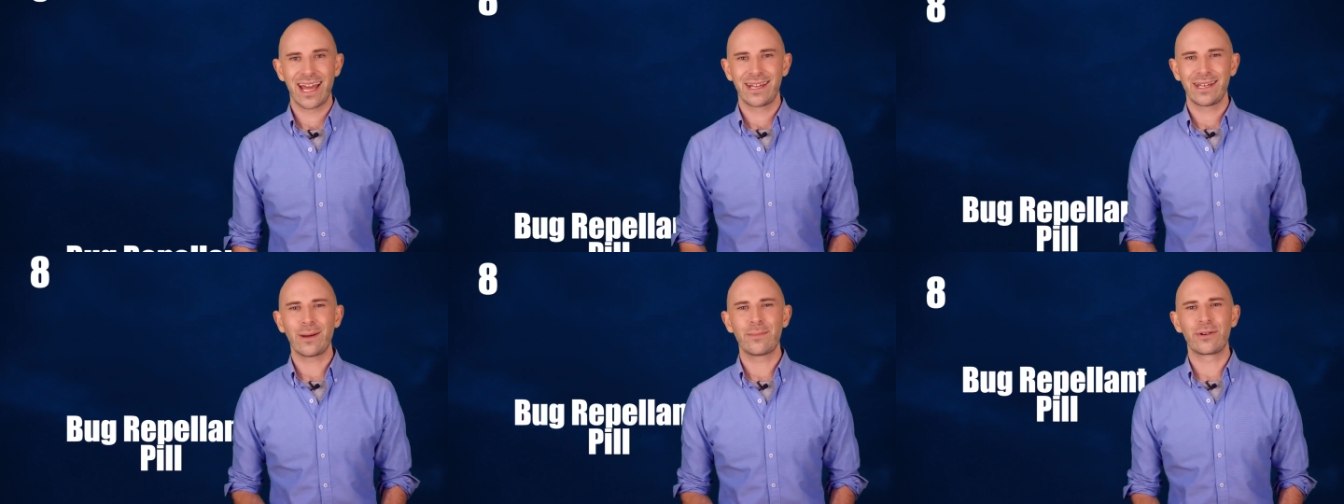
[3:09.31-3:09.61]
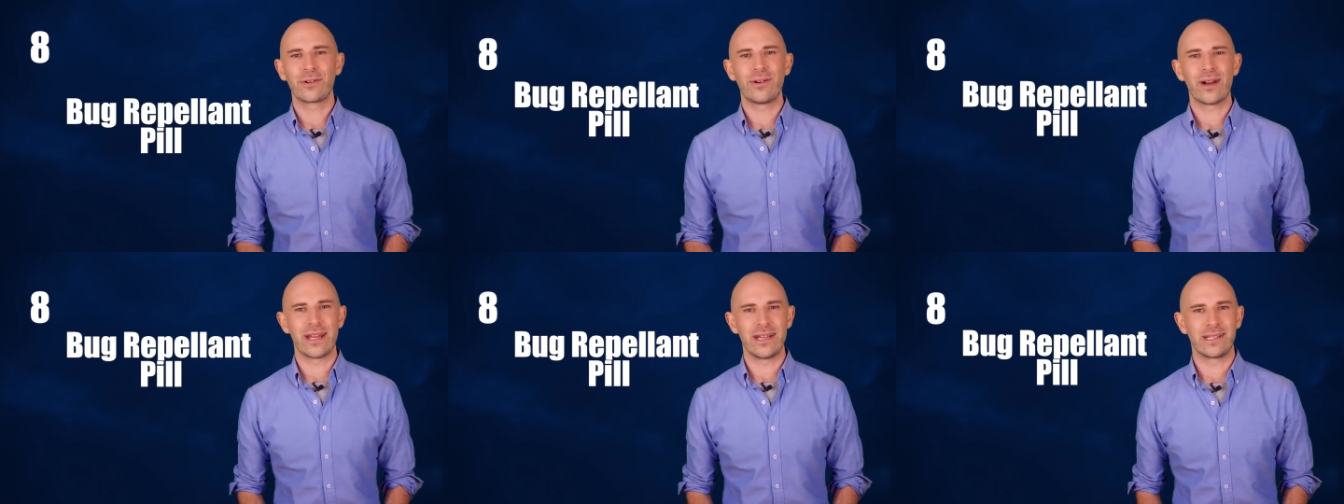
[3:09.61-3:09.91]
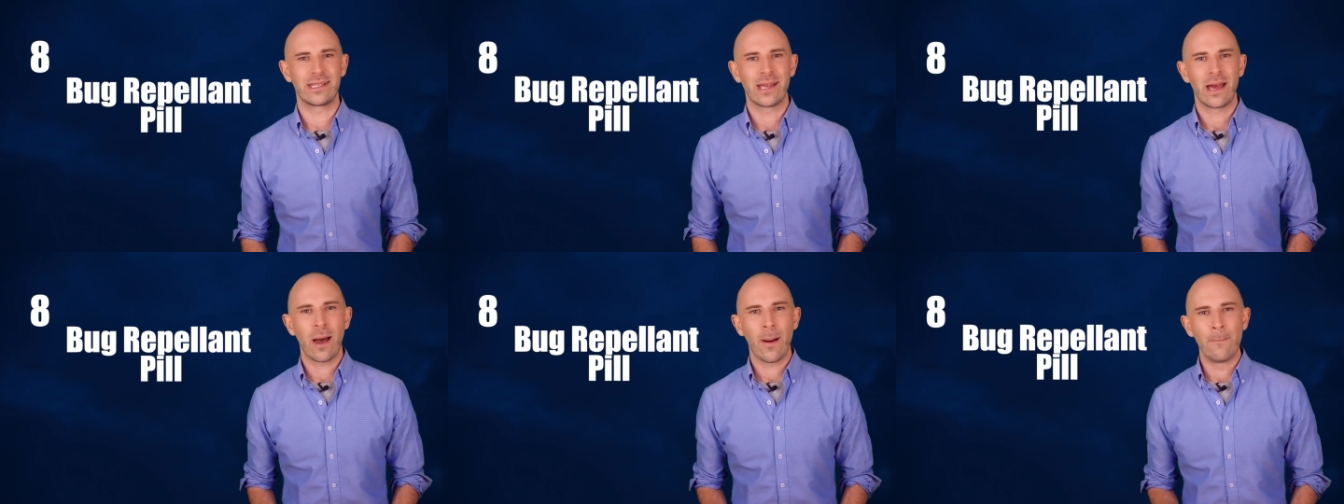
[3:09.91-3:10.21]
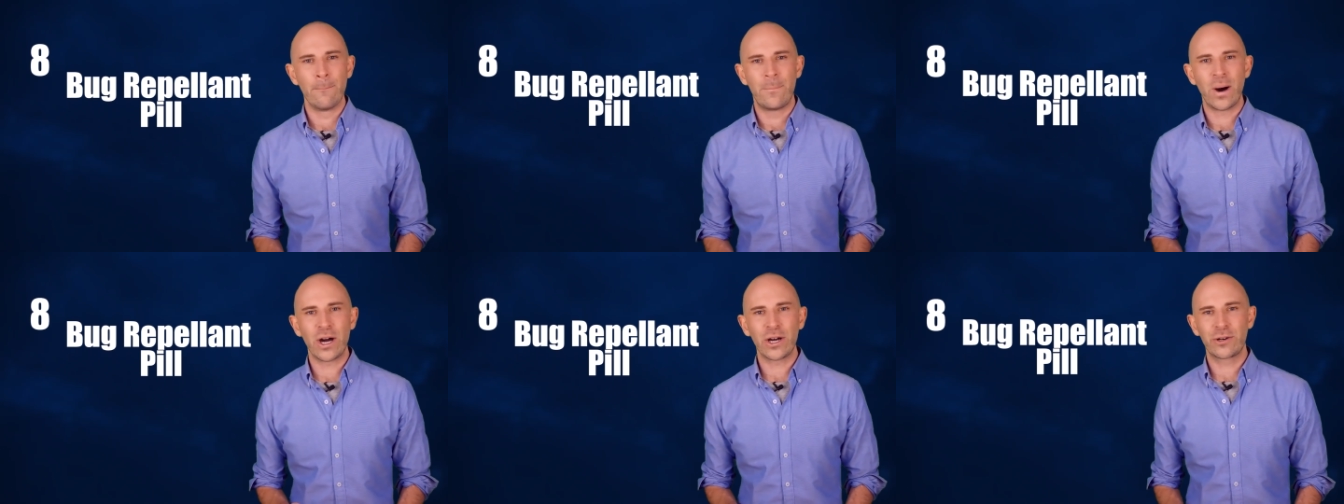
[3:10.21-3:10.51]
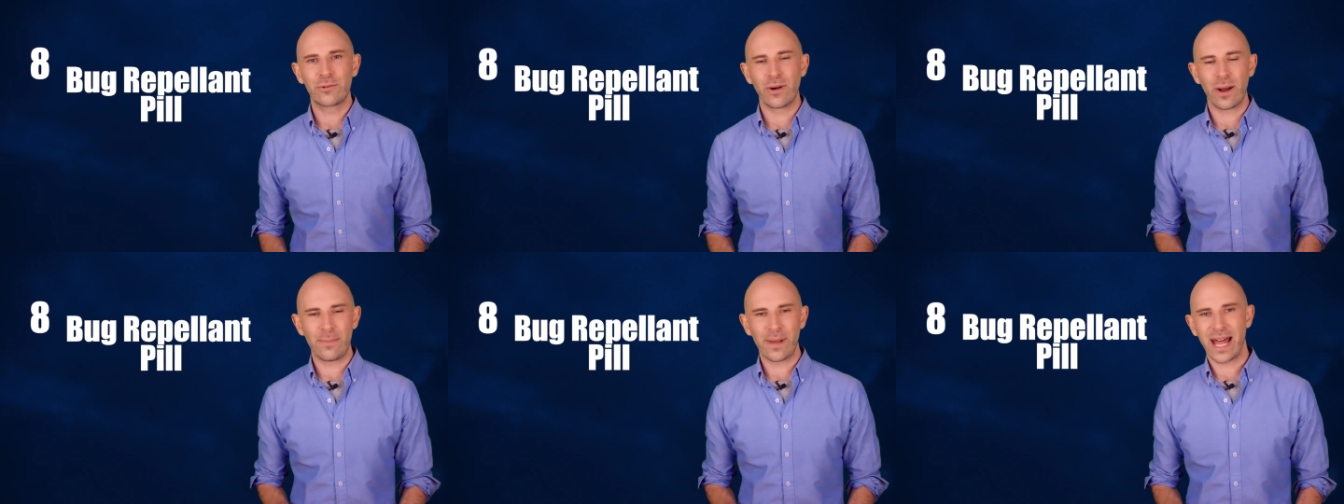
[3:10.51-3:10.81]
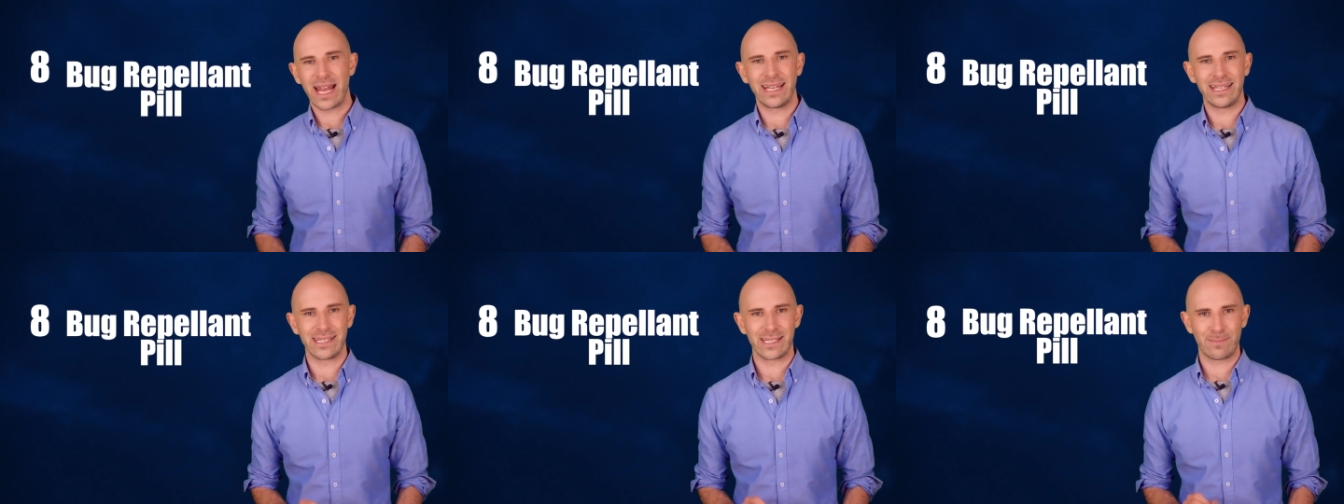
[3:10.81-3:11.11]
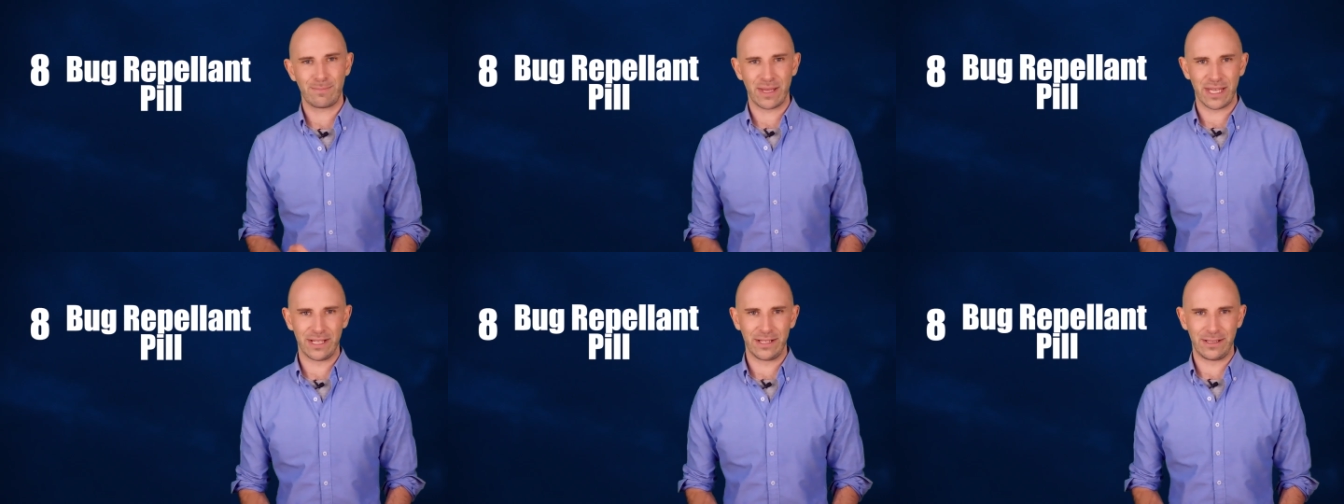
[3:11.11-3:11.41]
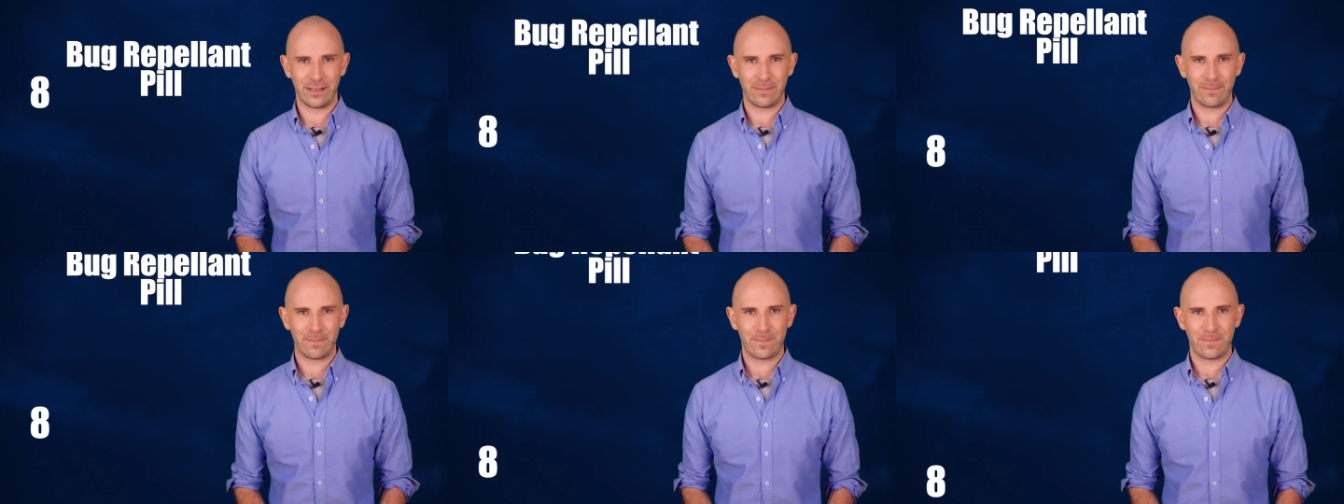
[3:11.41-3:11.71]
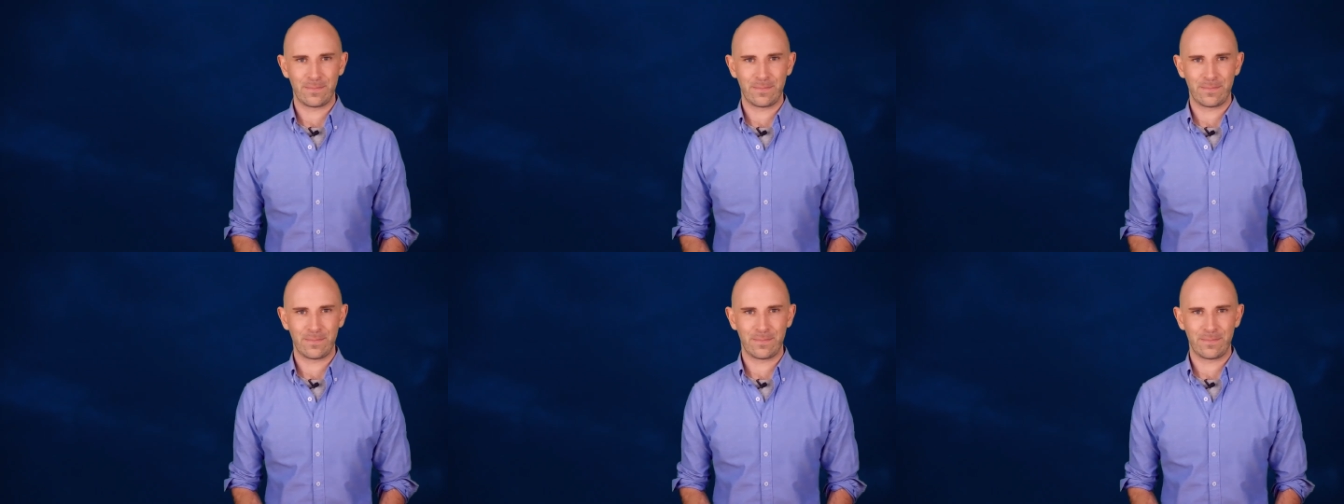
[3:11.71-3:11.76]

Number 8. Bug Repellent Pill